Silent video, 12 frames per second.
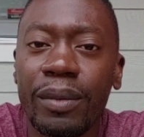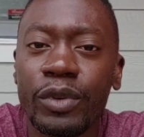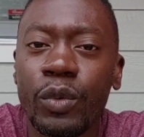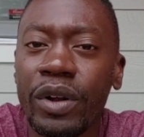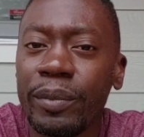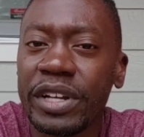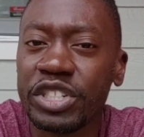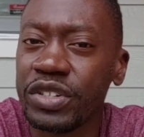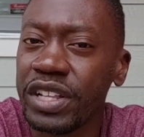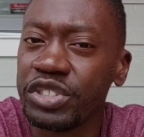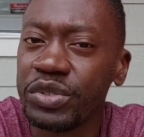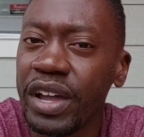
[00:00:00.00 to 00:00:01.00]
you want to make
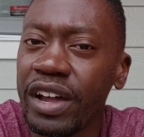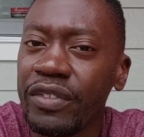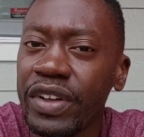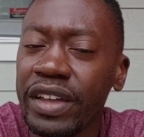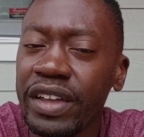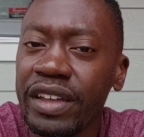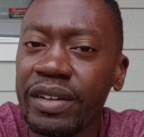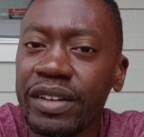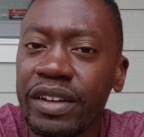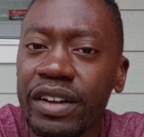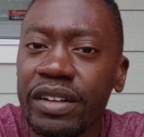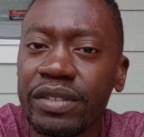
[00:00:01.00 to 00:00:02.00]
sure that you have a
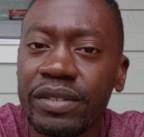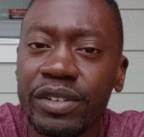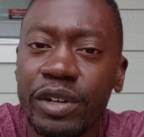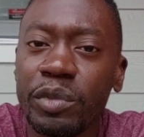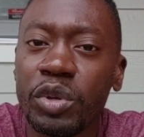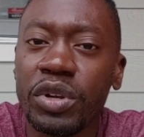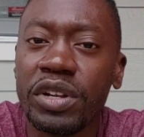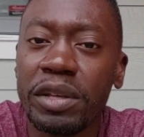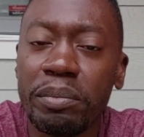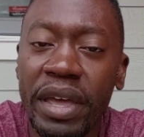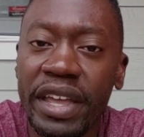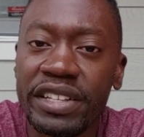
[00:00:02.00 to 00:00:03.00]
good
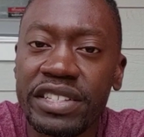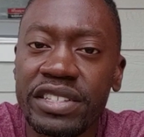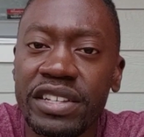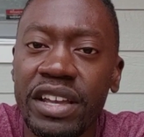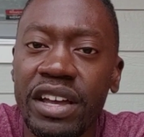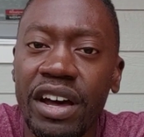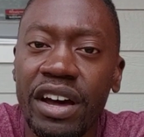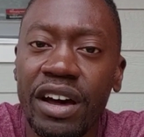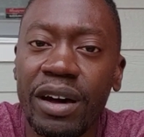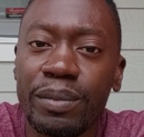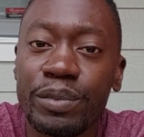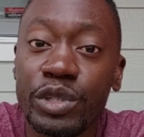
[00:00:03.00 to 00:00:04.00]
community base
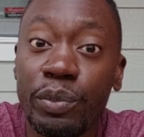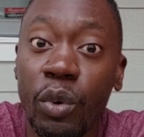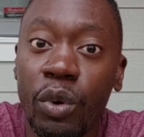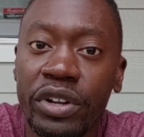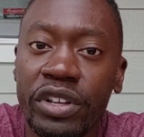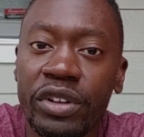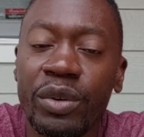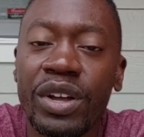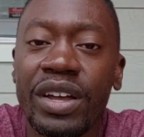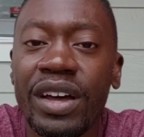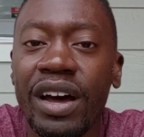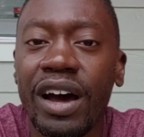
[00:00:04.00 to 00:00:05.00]
supporting you,
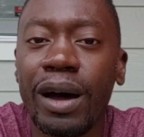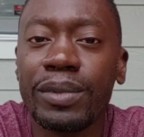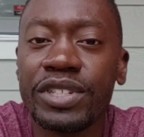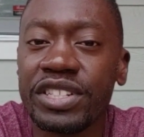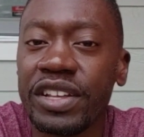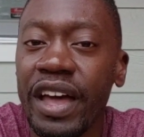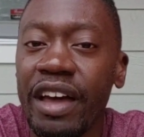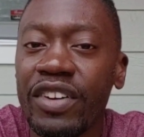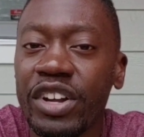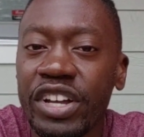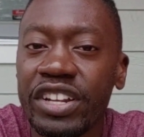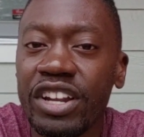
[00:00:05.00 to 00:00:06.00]
just to
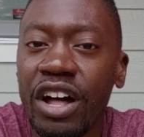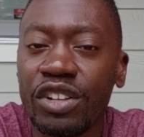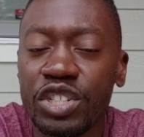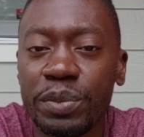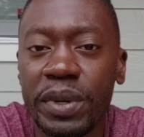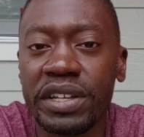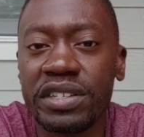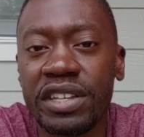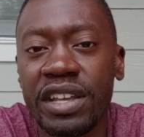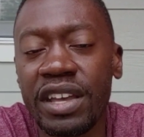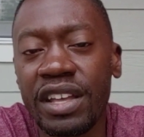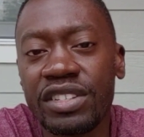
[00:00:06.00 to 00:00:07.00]
have a good knowledge
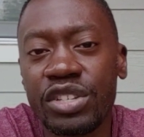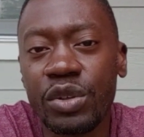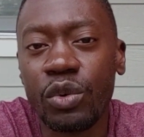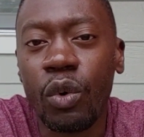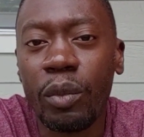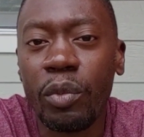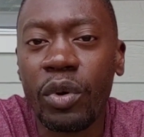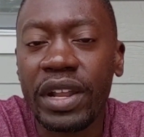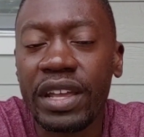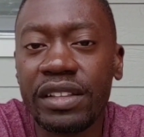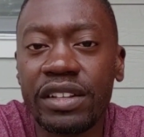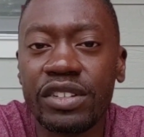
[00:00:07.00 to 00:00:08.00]
base. So the
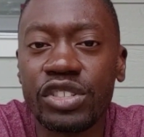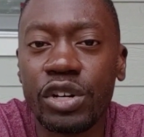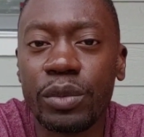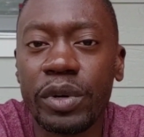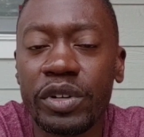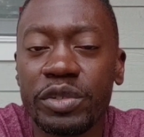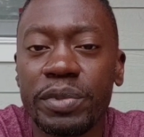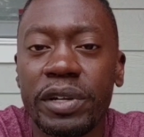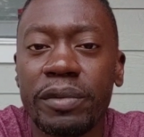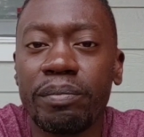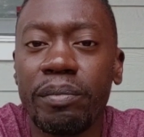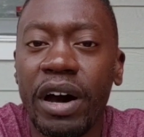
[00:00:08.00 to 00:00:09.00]
1.8 liter turbo has
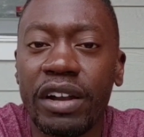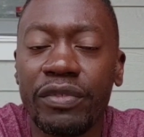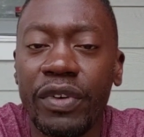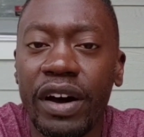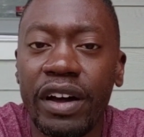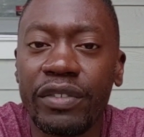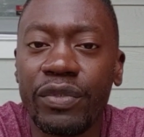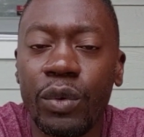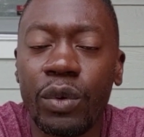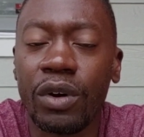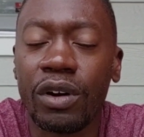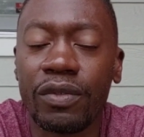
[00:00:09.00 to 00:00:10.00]
been modified
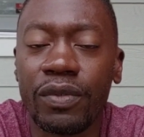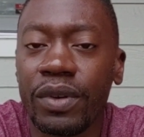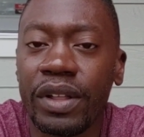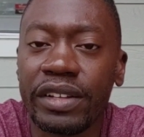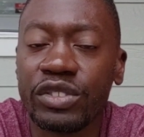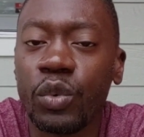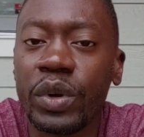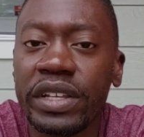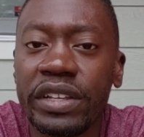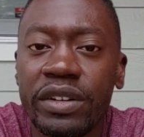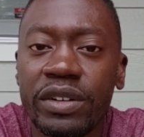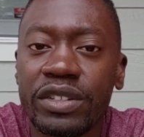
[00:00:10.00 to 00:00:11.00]
for like
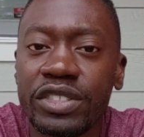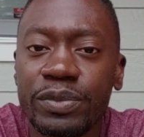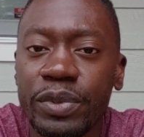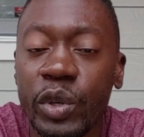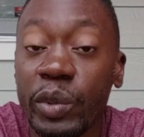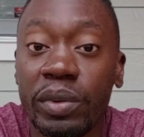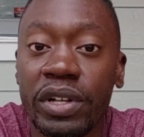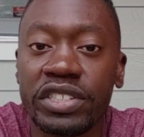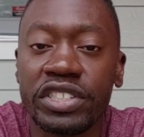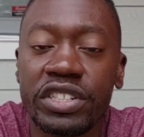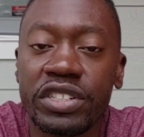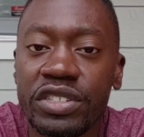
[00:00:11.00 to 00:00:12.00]
20 years, 20
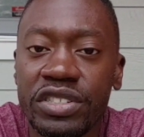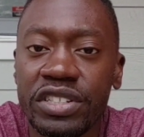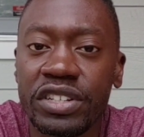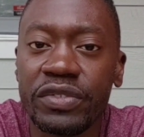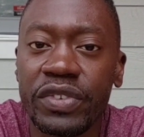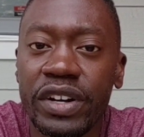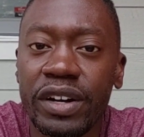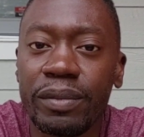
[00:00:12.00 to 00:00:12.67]
plus years of